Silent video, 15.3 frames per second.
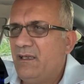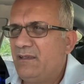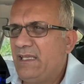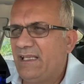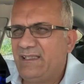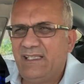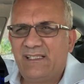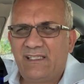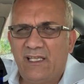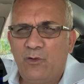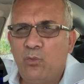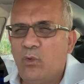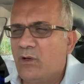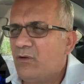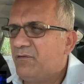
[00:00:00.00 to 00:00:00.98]
that is
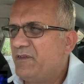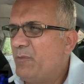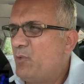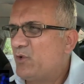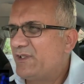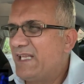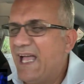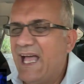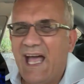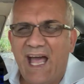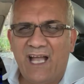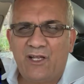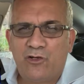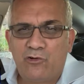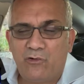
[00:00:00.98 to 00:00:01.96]
one of the most
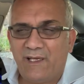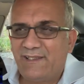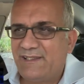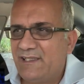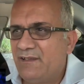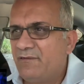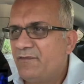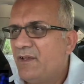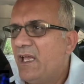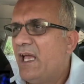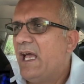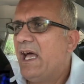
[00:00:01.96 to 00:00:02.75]
aggressive